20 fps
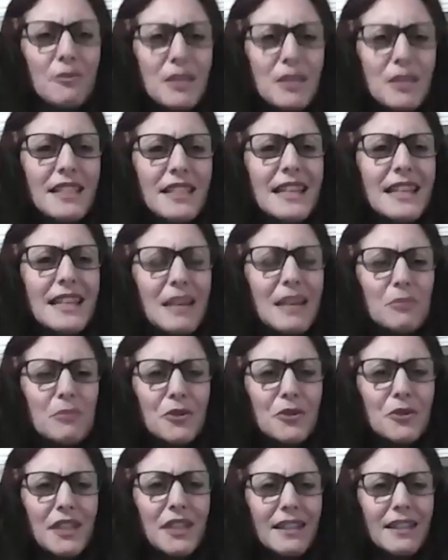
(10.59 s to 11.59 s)
We see that
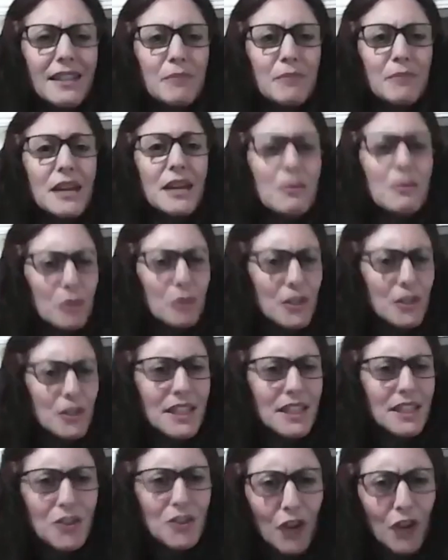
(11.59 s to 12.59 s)
body, but that body
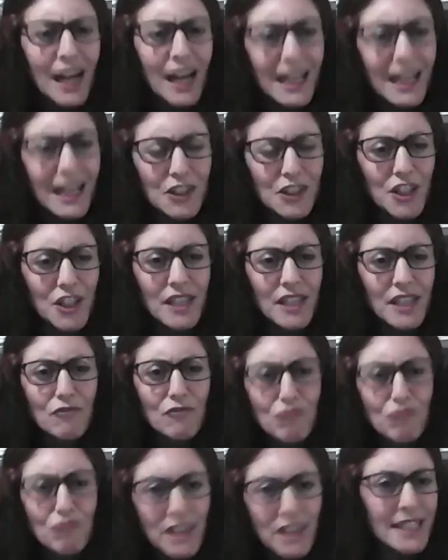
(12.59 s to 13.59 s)
is not actually
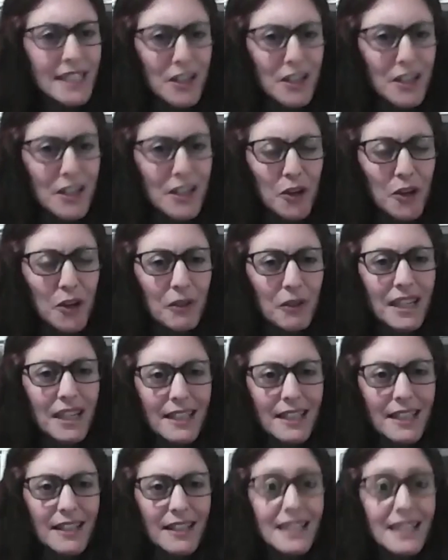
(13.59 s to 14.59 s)
ready to go.
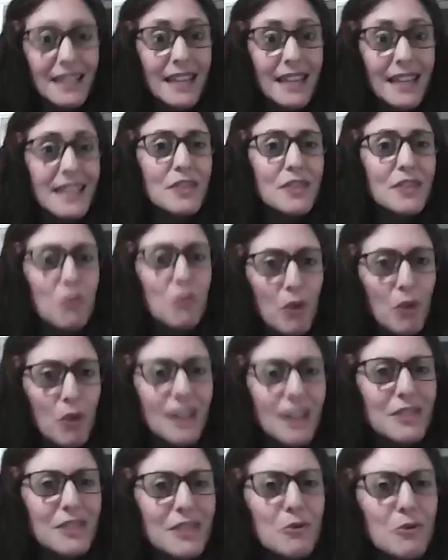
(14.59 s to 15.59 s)
It takes
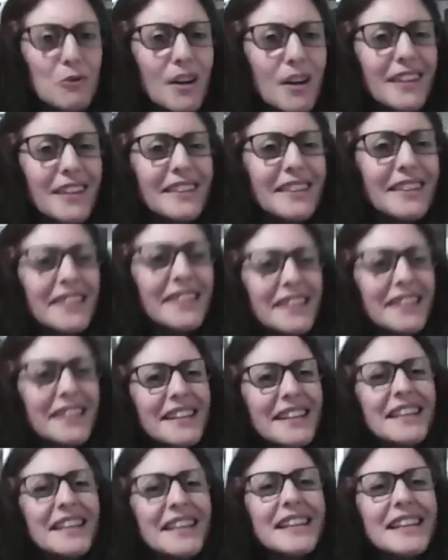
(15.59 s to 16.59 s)
quite a while.
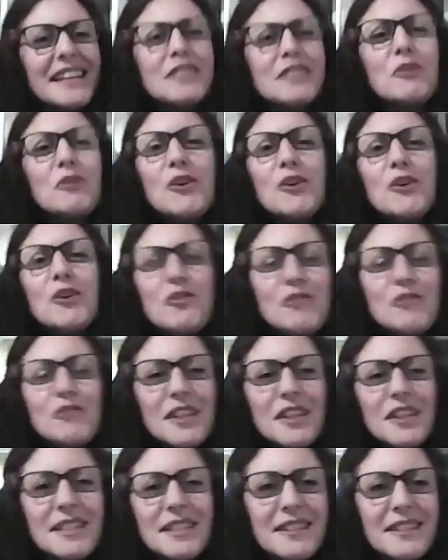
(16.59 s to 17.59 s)
It's quite
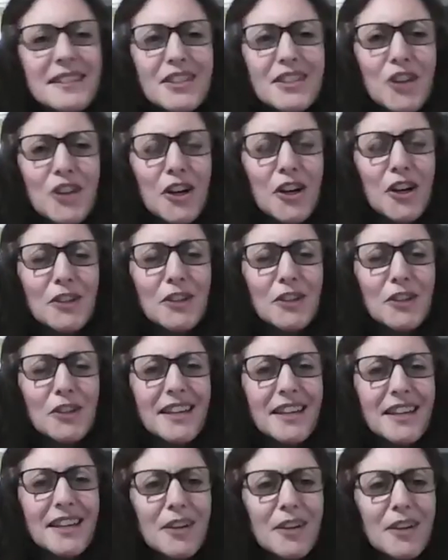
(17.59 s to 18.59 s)
obvious. The child,
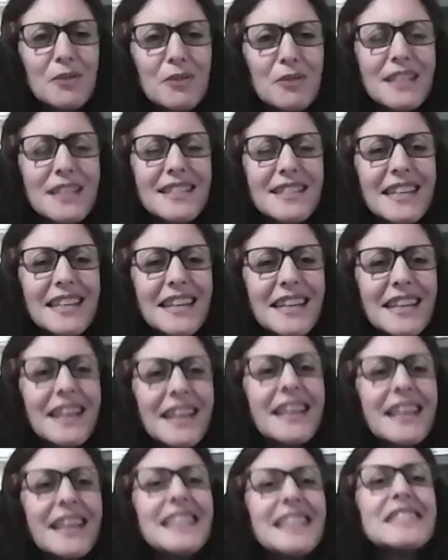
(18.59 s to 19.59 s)
we see
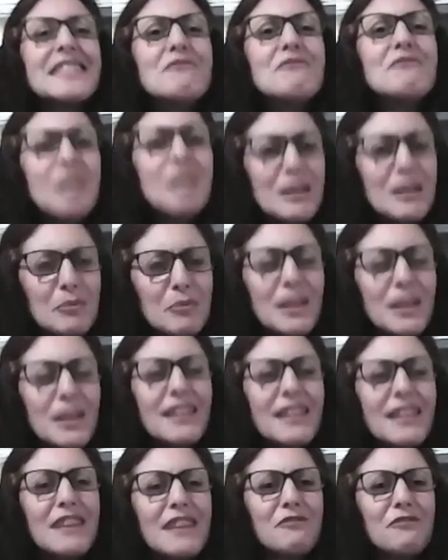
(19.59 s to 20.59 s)

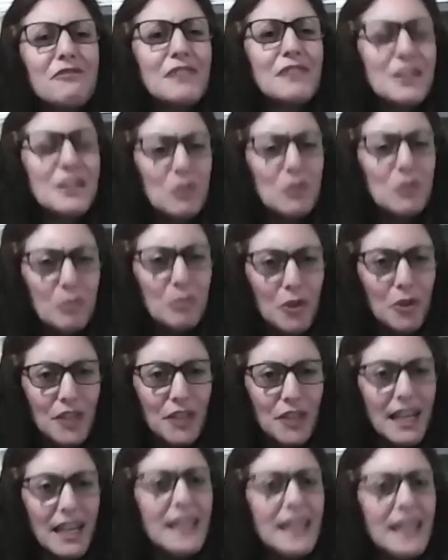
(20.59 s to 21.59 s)
developing that physical
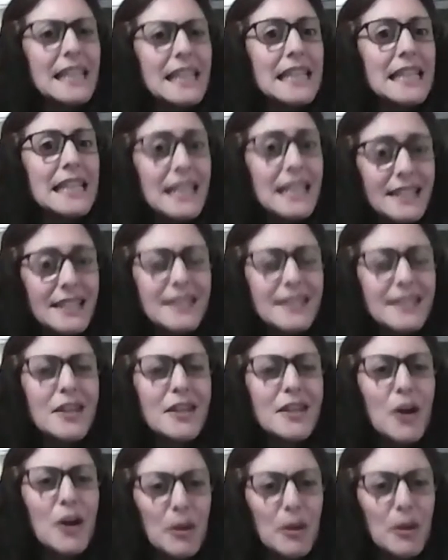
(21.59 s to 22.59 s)
body, and it needs
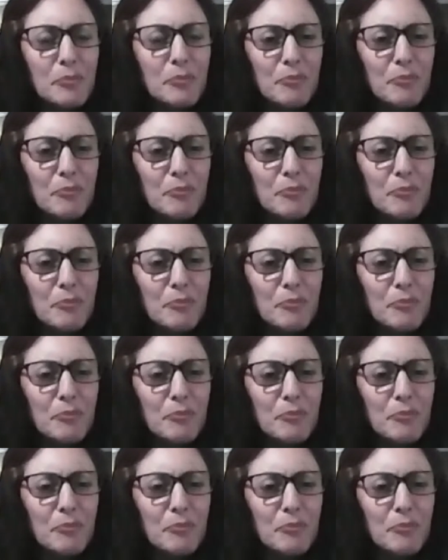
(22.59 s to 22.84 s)
time.